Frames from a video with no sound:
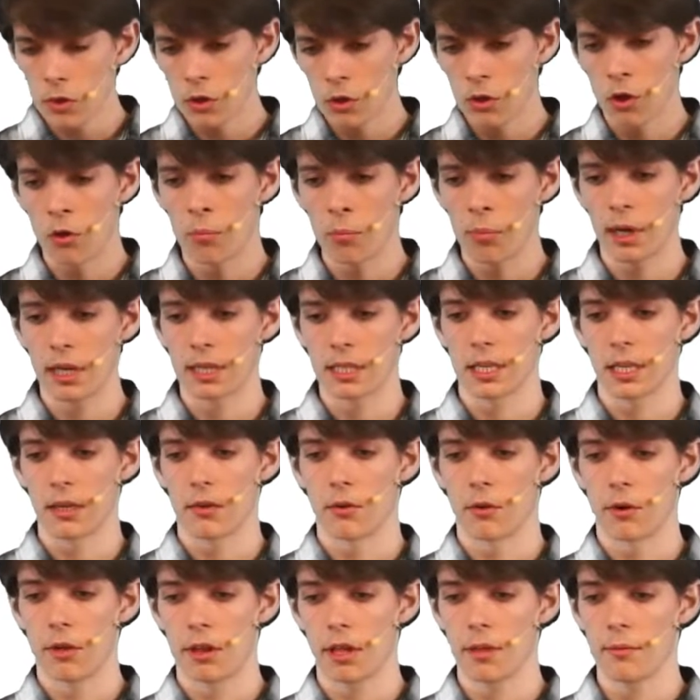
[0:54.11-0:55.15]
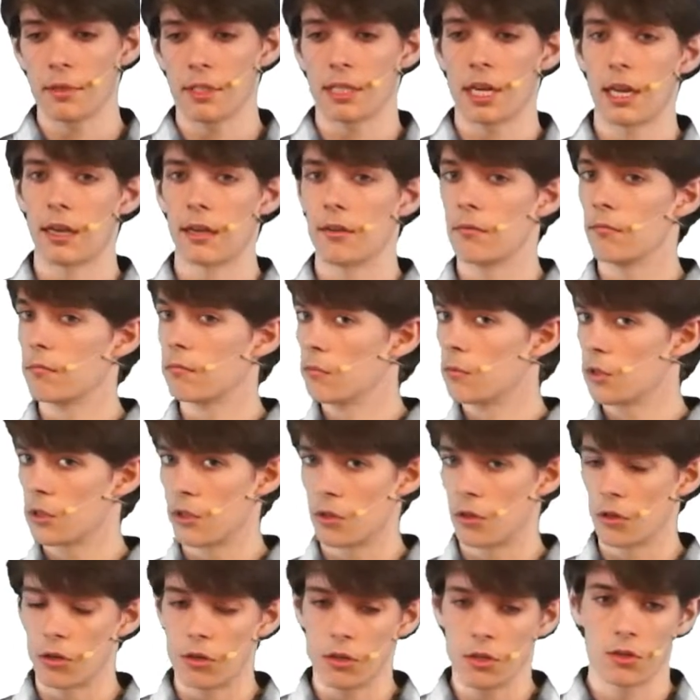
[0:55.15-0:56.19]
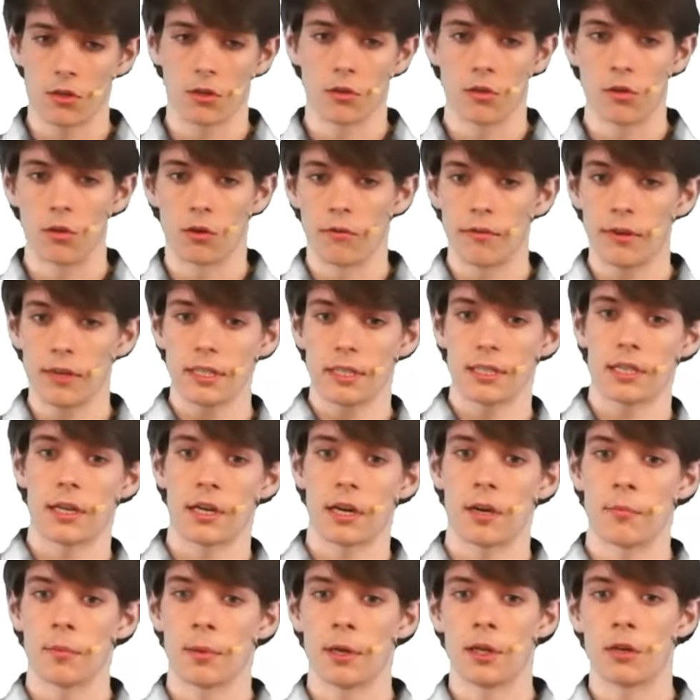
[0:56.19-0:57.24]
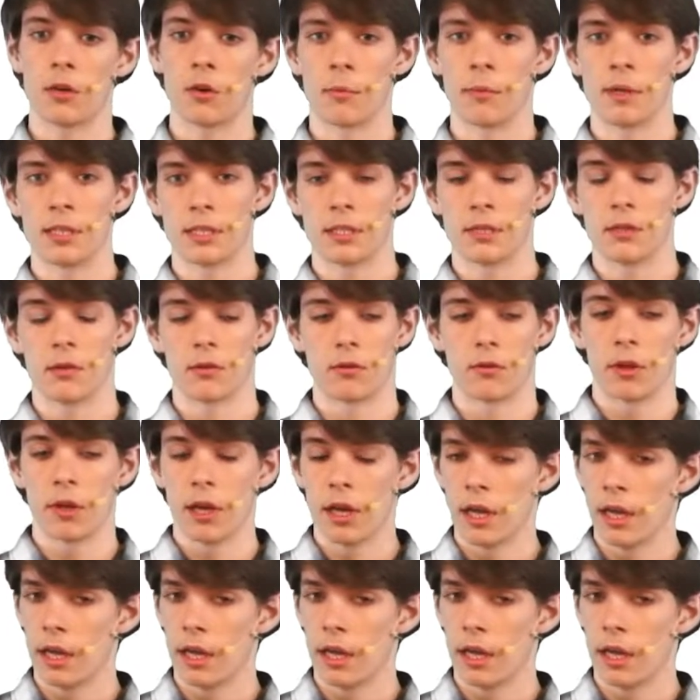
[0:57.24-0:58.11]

complex algorithms like Shors or Grovers that I'll be commenting on